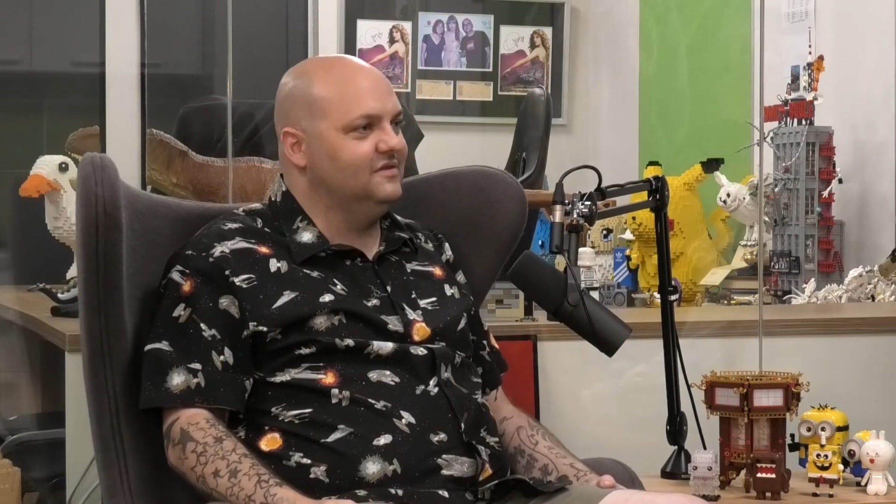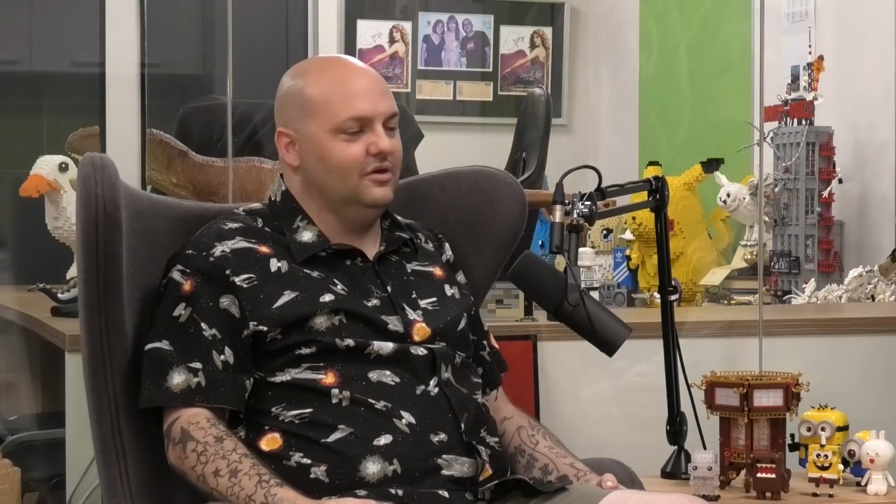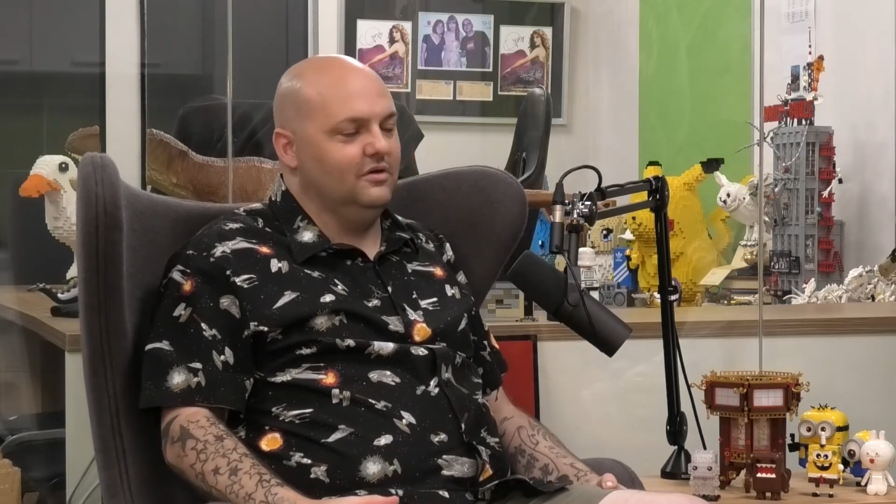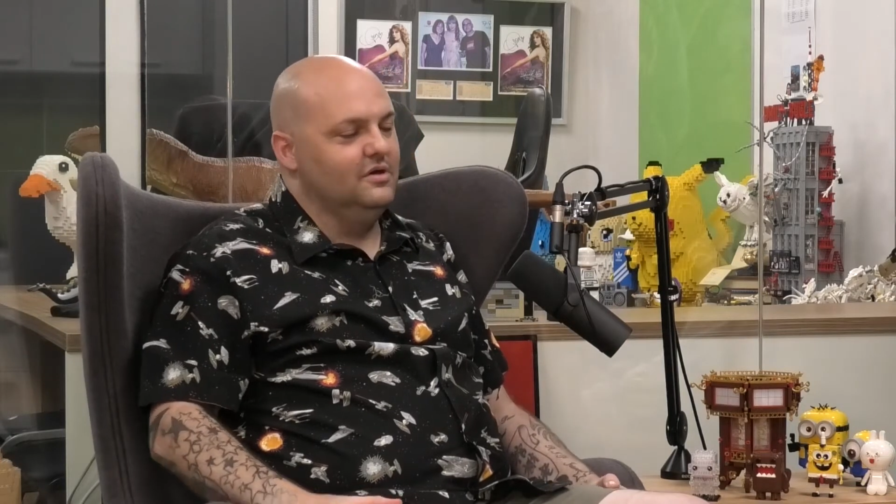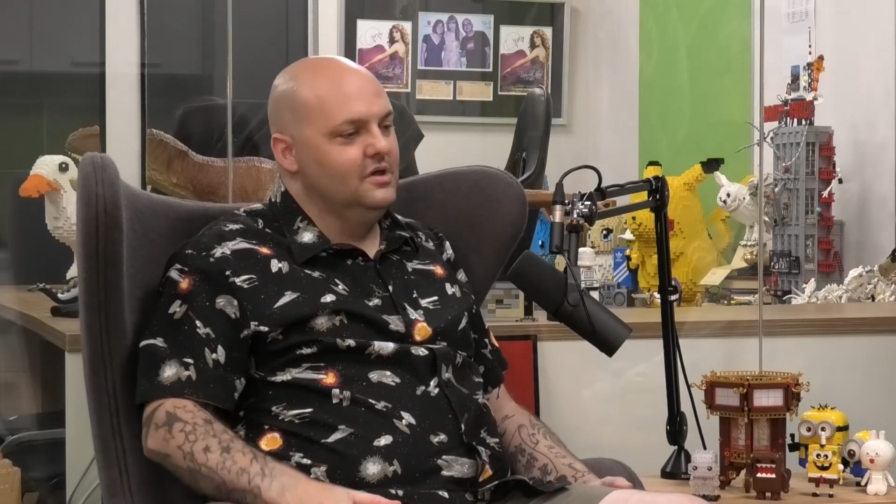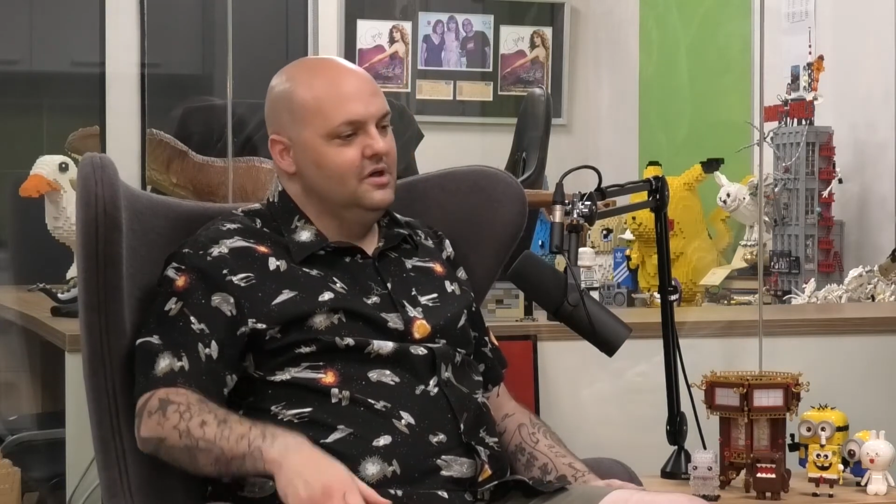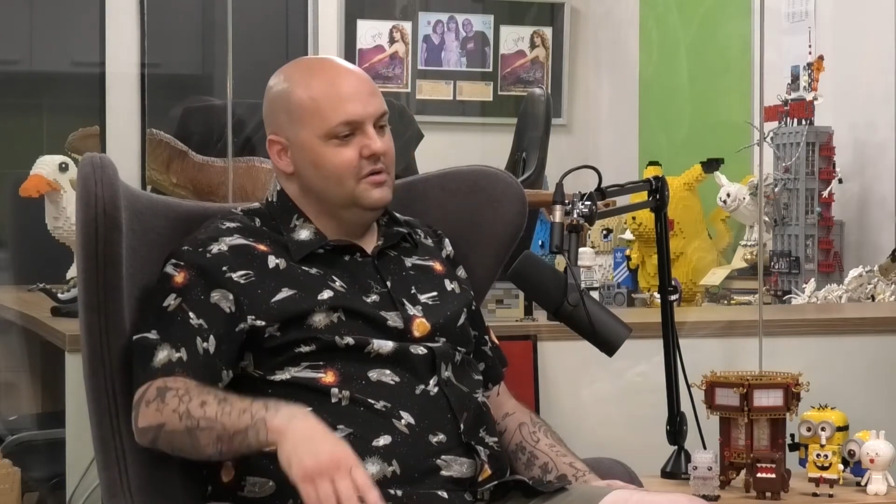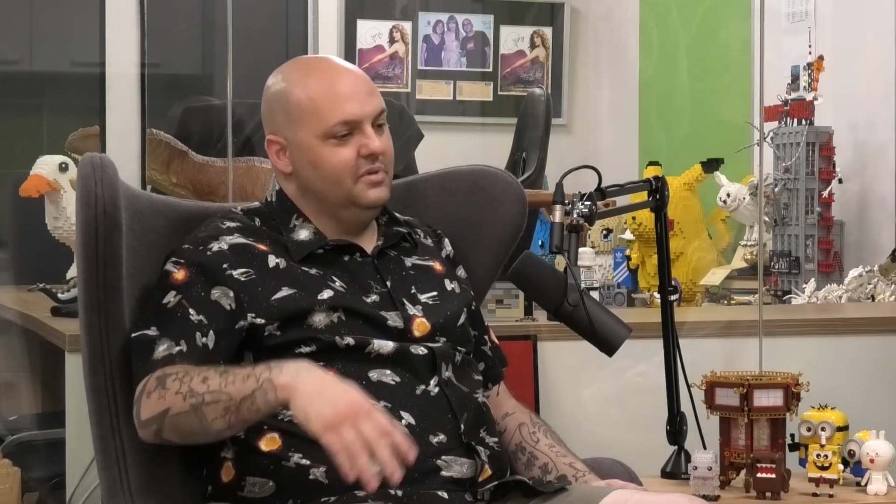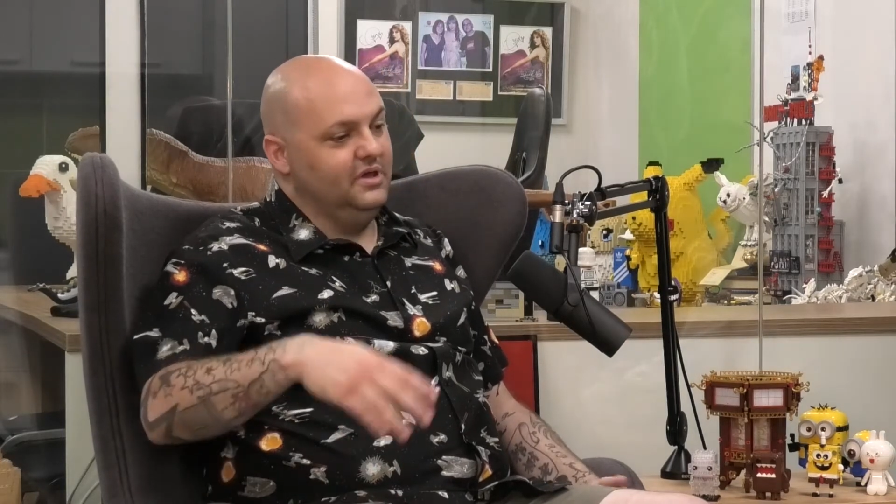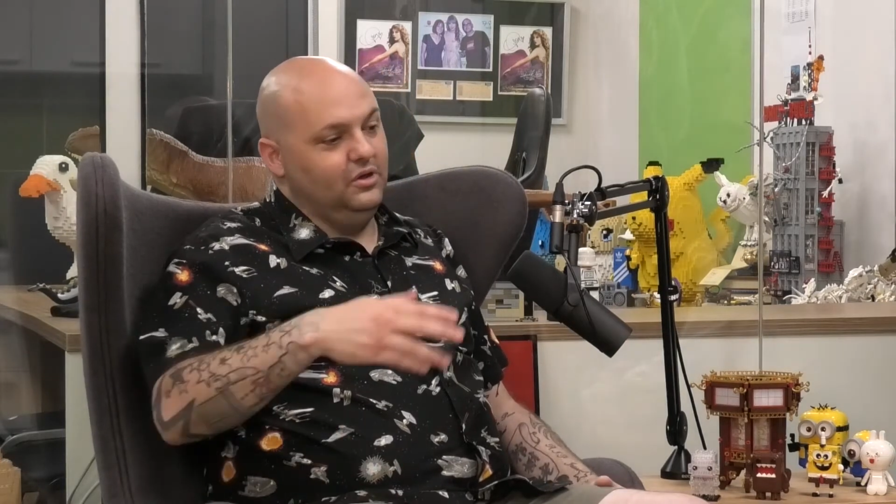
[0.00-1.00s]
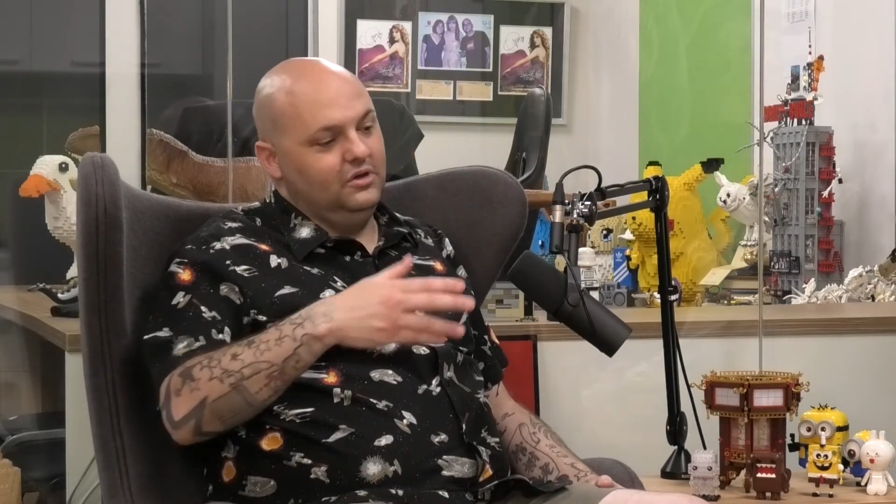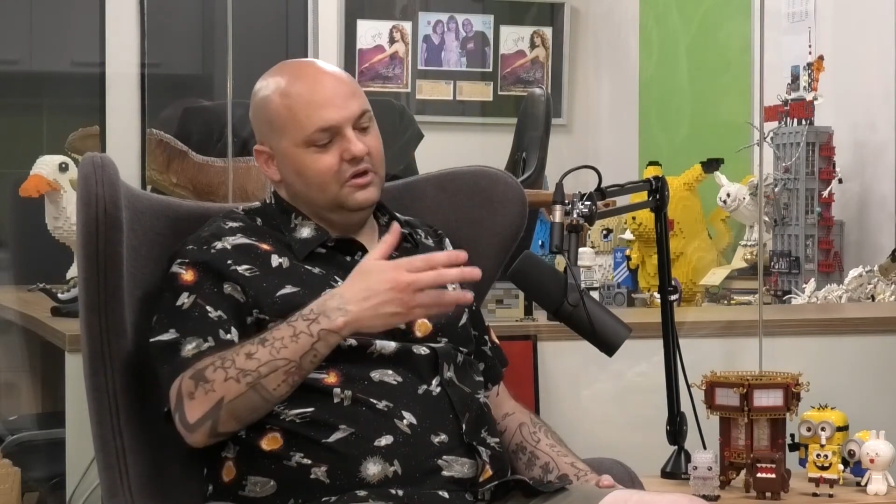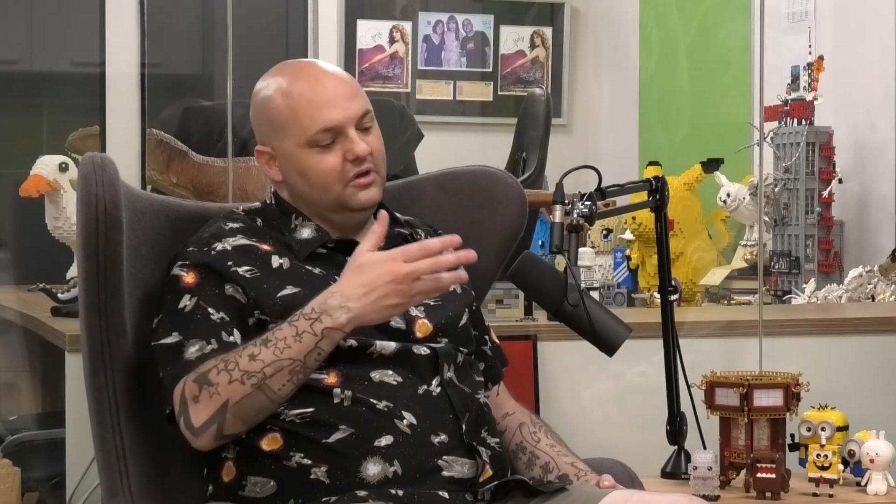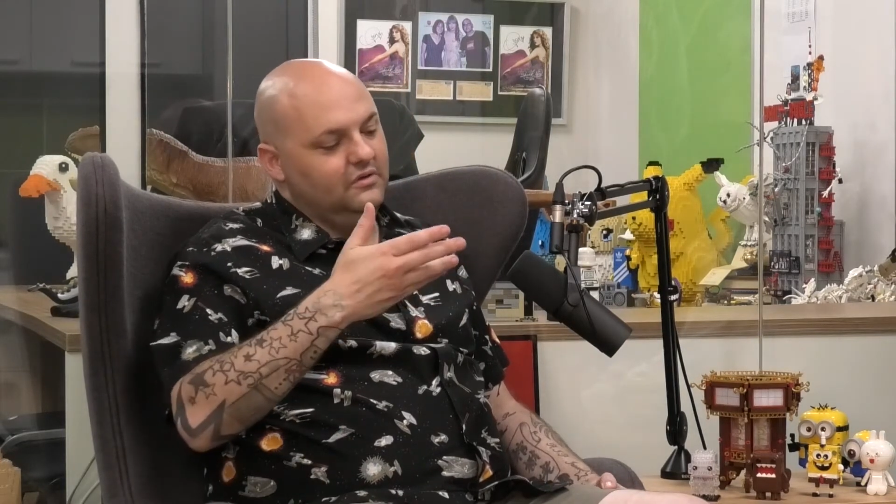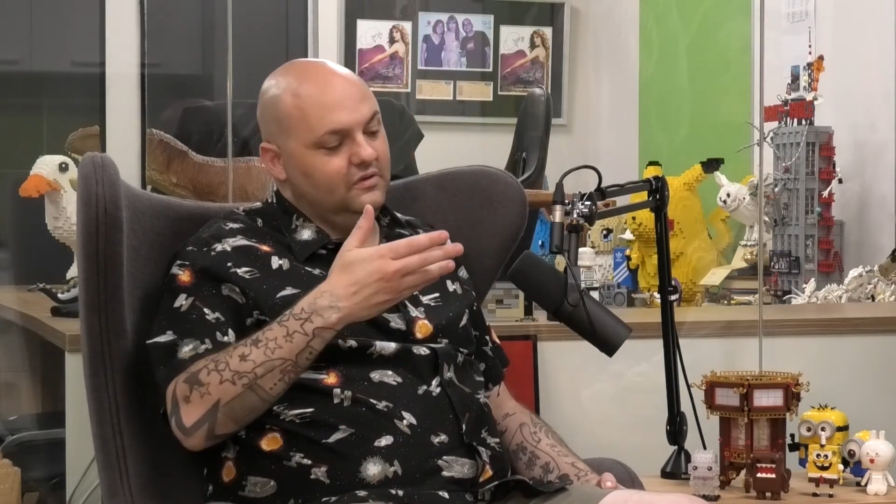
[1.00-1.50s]
So, but
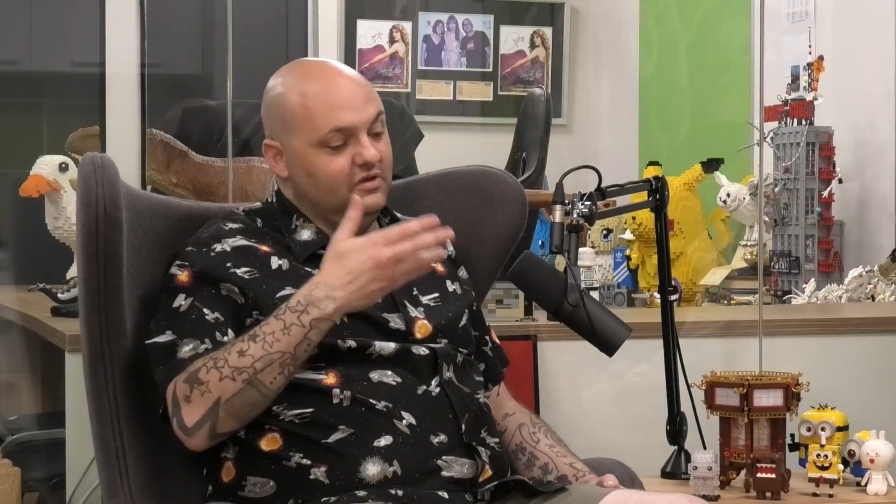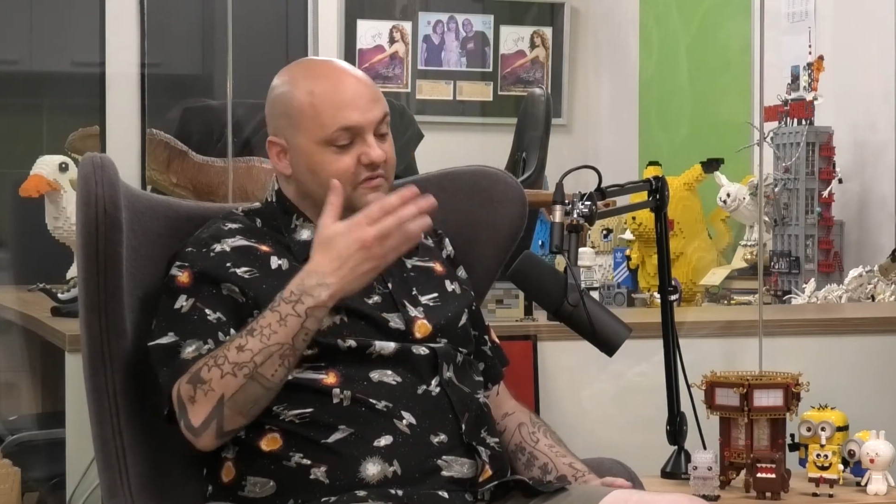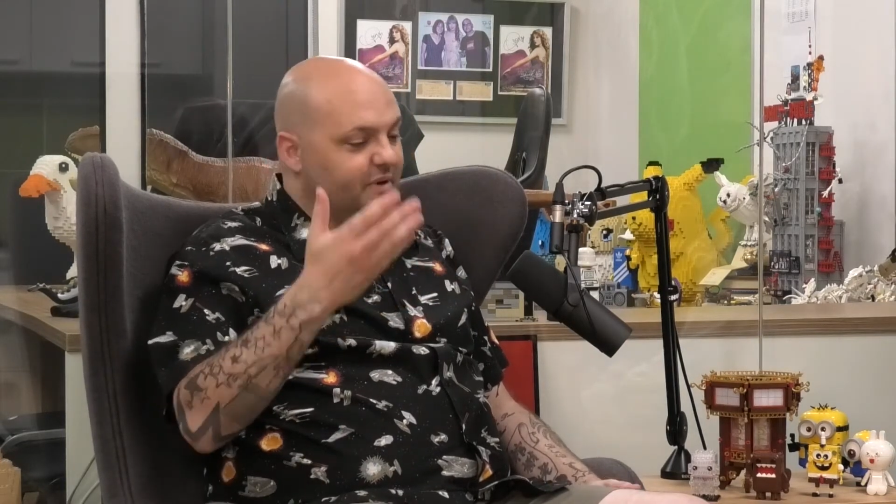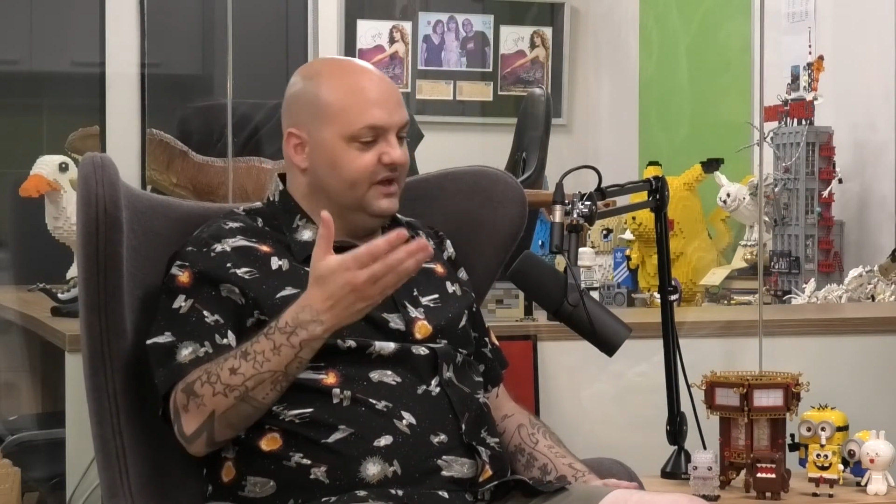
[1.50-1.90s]
you've